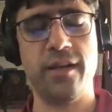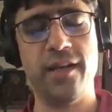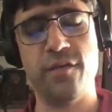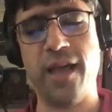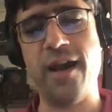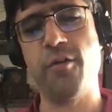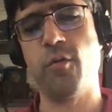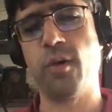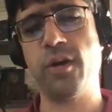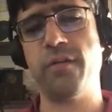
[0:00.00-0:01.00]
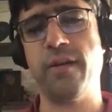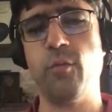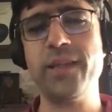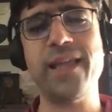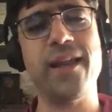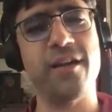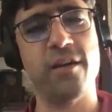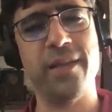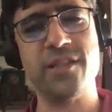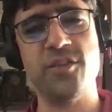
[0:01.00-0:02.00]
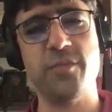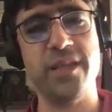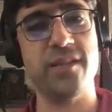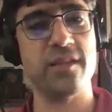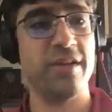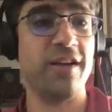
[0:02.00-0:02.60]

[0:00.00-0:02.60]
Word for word: kind of how to work around what that error message means.